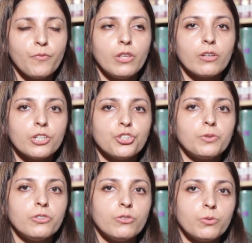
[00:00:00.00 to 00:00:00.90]
We encourage
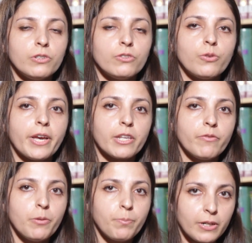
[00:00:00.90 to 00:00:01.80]
our students to
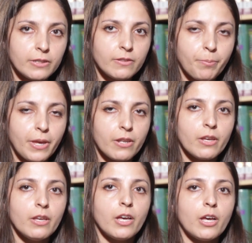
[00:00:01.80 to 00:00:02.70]
actively participate
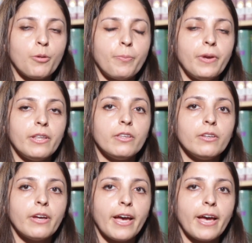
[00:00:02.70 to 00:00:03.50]
uh, in the